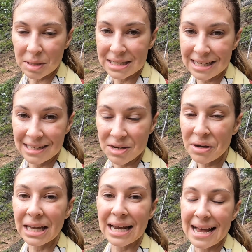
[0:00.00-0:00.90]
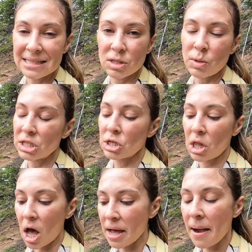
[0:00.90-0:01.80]
because I know I get asked this question a
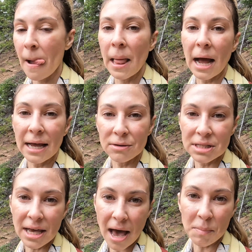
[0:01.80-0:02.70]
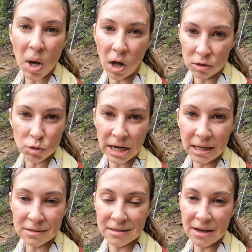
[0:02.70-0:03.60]
lot, I use the app All Trails.